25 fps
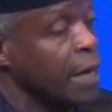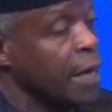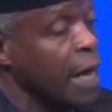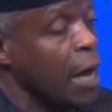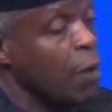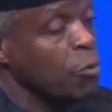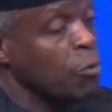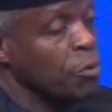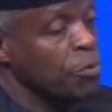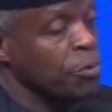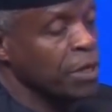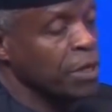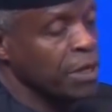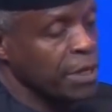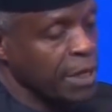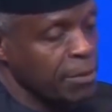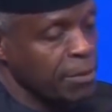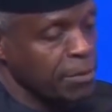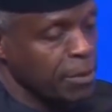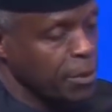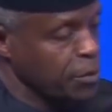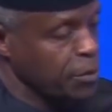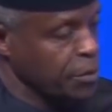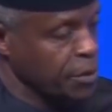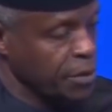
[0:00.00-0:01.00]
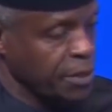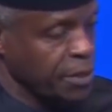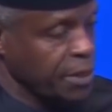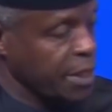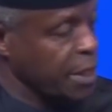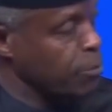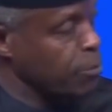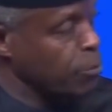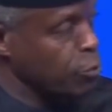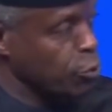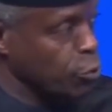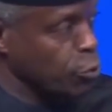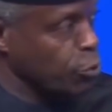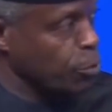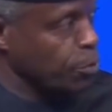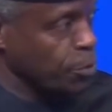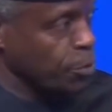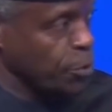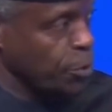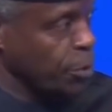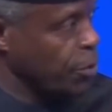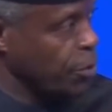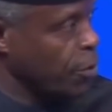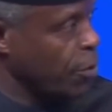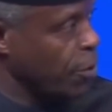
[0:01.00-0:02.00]
And we bring them into the same room
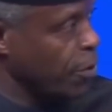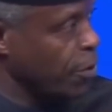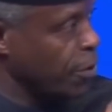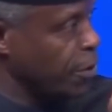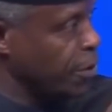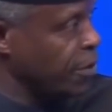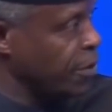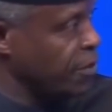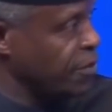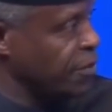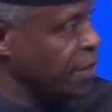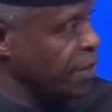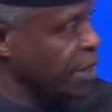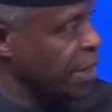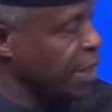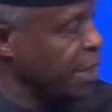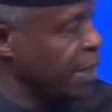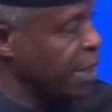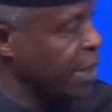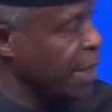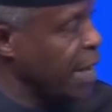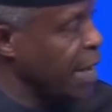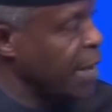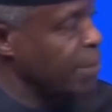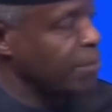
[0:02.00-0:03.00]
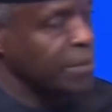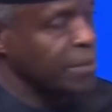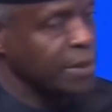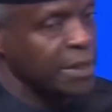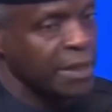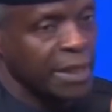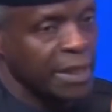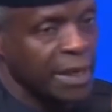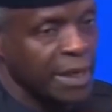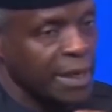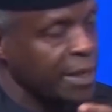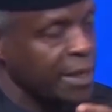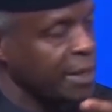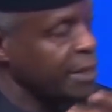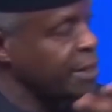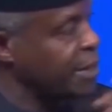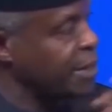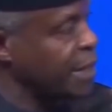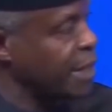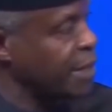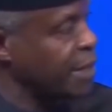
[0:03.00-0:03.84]
with all of the MDAs